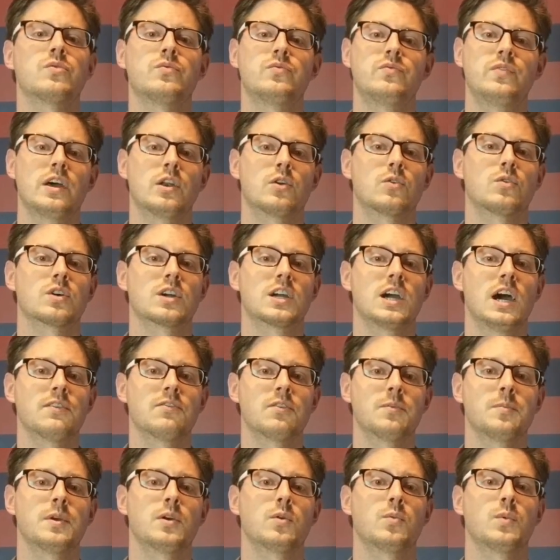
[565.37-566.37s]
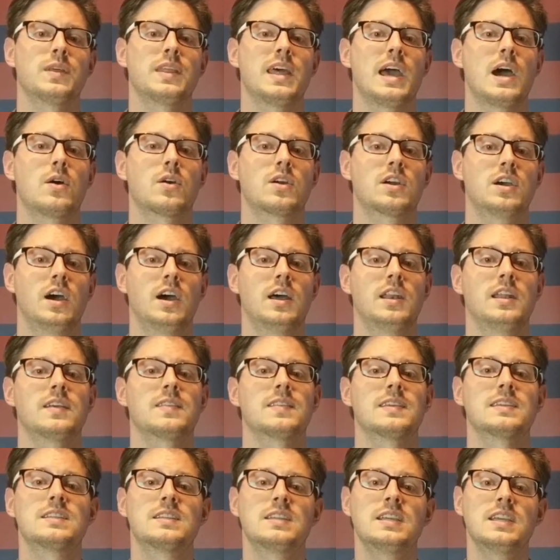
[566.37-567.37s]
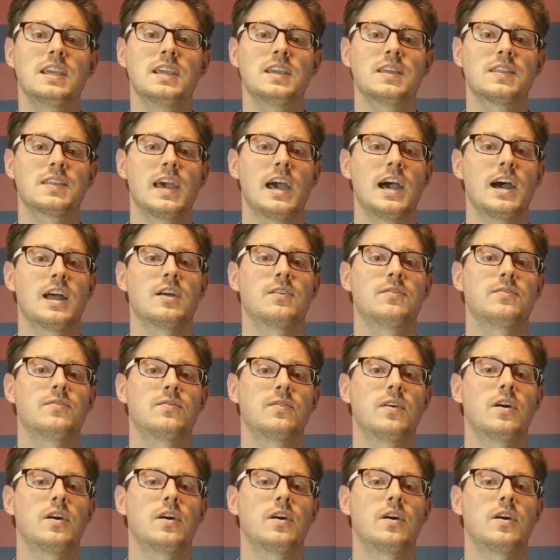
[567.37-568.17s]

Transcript: federal government without cutting the teeth out of